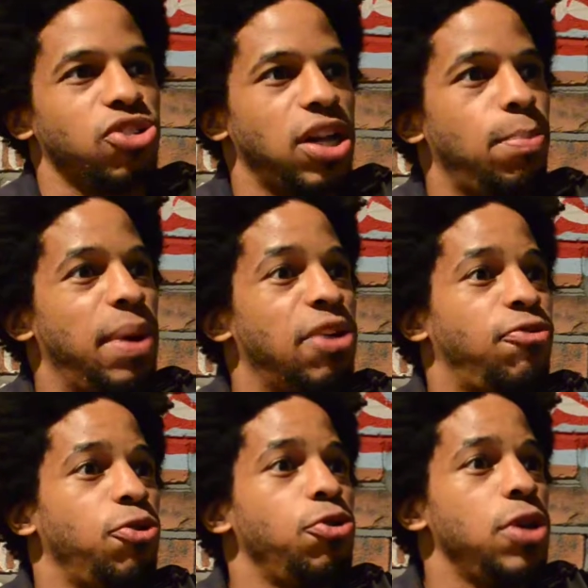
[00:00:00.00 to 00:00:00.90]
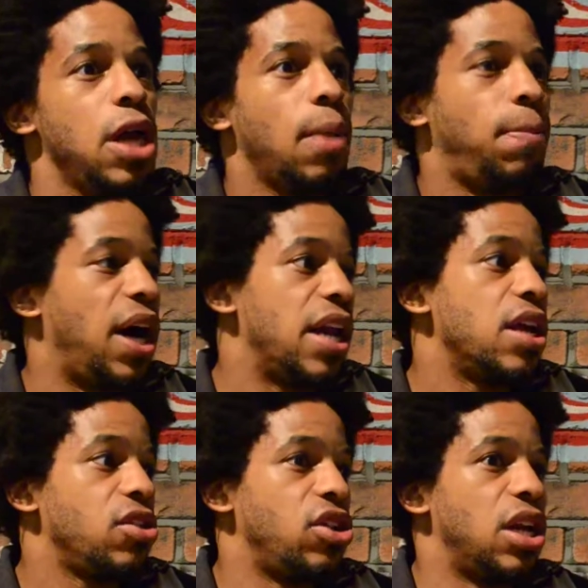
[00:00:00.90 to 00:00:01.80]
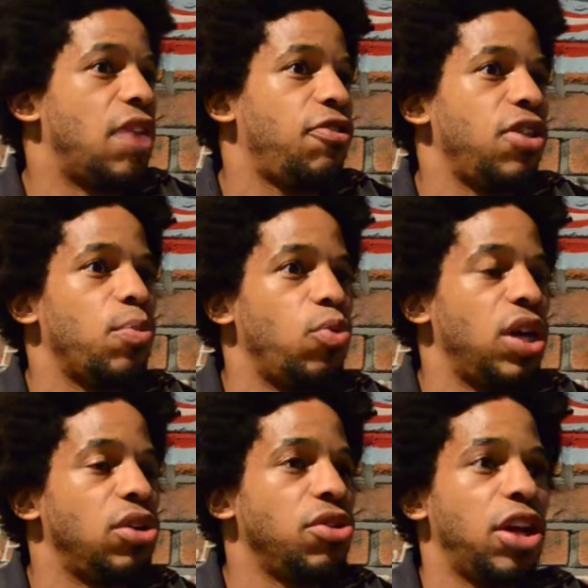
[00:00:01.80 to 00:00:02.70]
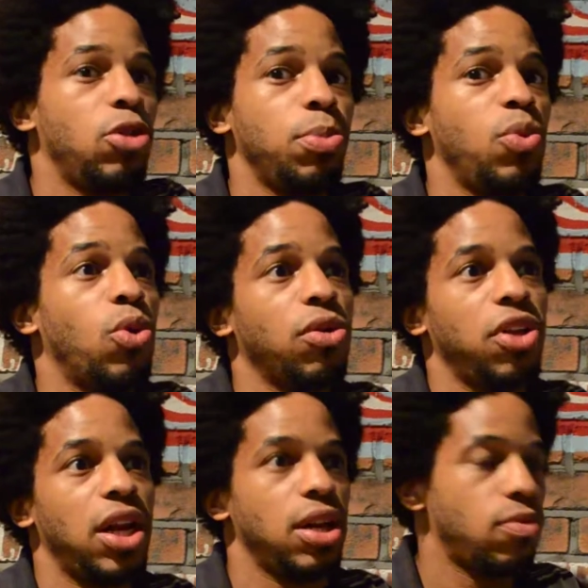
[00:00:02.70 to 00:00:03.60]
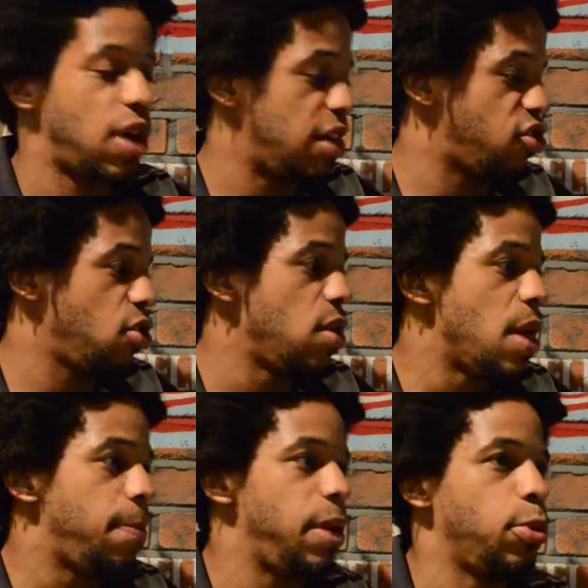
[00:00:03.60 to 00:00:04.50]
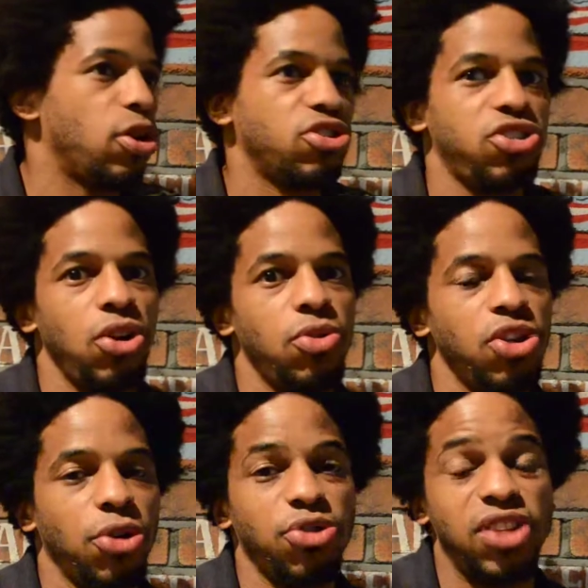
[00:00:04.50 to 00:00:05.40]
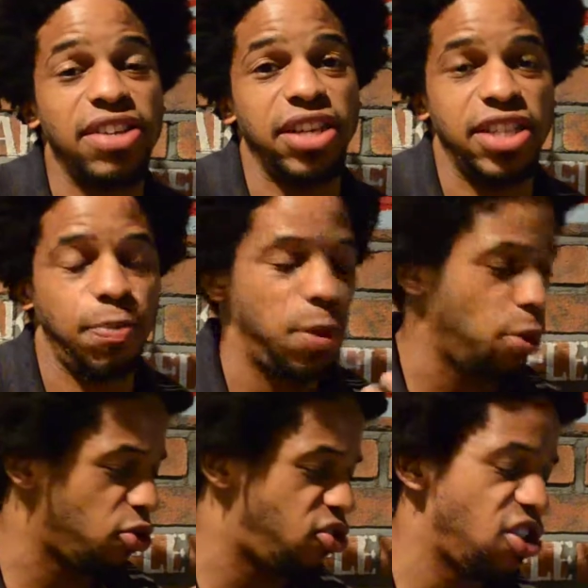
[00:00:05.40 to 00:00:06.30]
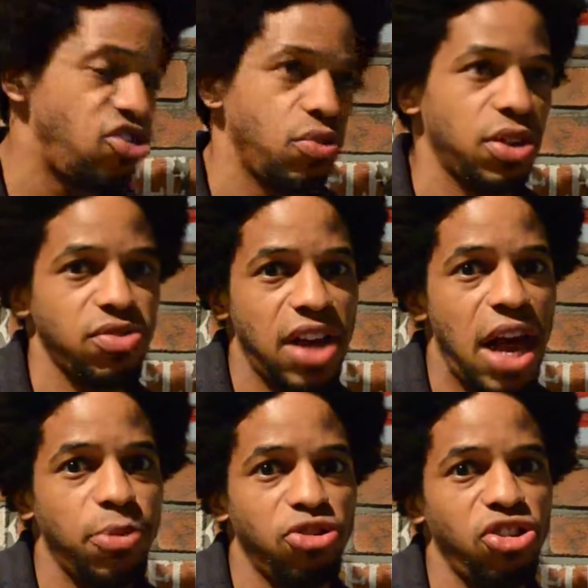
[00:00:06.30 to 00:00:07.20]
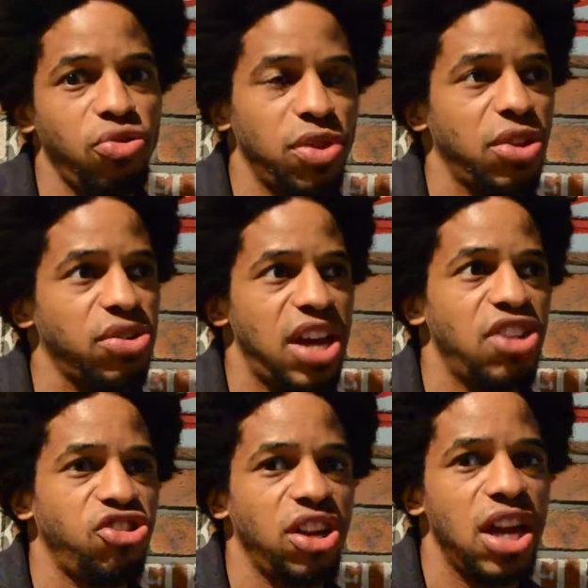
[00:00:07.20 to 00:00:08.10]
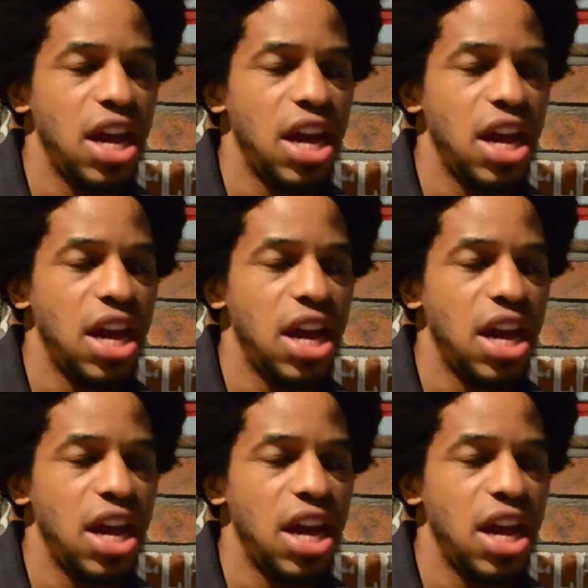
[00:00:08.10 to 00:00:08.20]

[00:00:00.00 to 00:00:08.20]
are going to bear fruit, but enough of them will that it'll be worth it, right? So people are so, you know, as I said, people are stingy with their time, they're stingy with their attention,